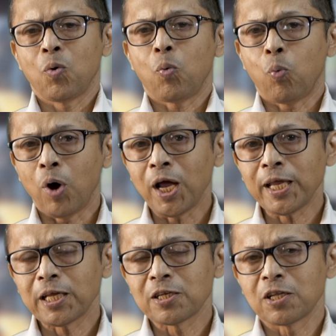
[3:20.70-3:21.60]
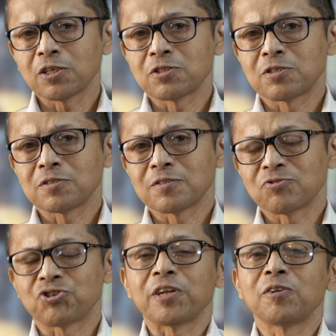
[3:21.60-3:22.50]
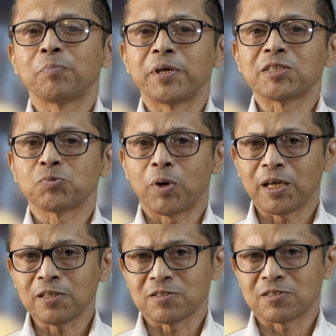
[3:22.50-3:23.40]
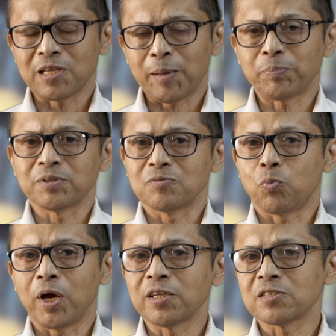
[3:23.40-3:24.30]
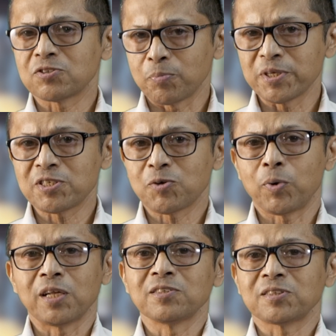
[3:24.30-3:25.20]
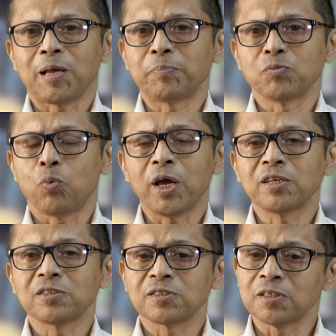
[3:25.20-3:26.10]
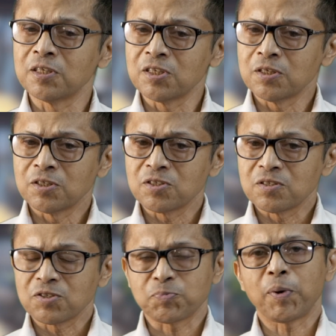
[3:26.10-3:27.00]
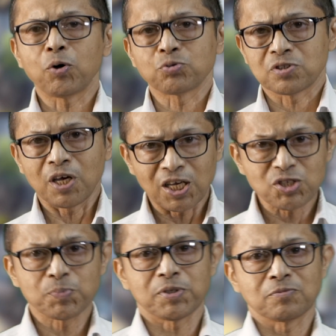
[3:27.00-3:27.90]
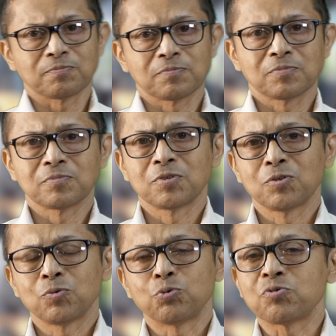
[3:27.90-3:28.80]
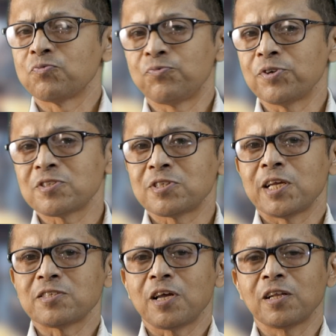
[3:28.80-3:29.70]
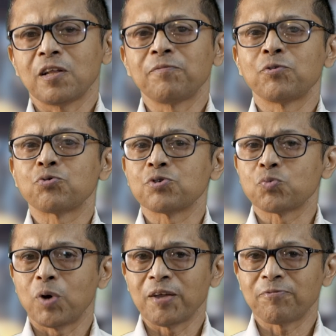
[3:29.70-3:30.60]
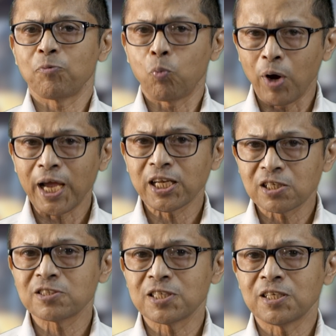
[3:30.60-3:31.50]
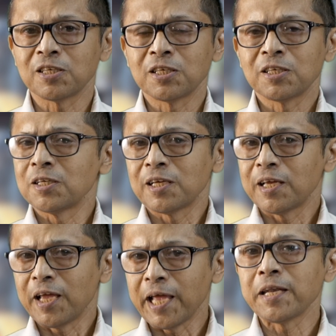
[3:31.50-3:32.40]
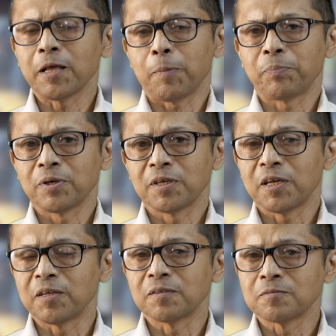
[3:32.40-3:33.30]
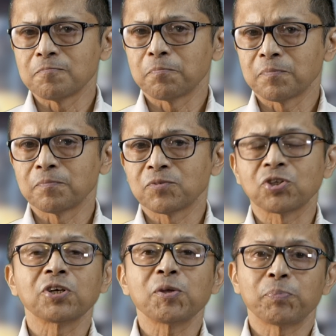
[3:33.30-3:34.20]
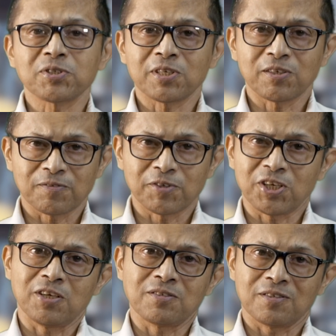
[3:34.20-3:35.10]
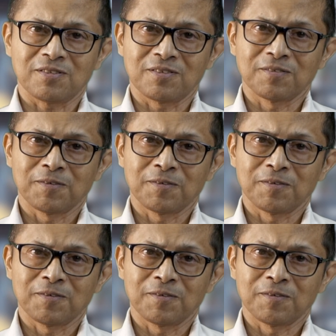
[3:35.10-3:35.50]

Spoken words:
why does gender-based violence happen? Why does domestic violence happen? Why does a spouse, a husband, who first says, I love you to his wife, why does he end up in 30% of the cases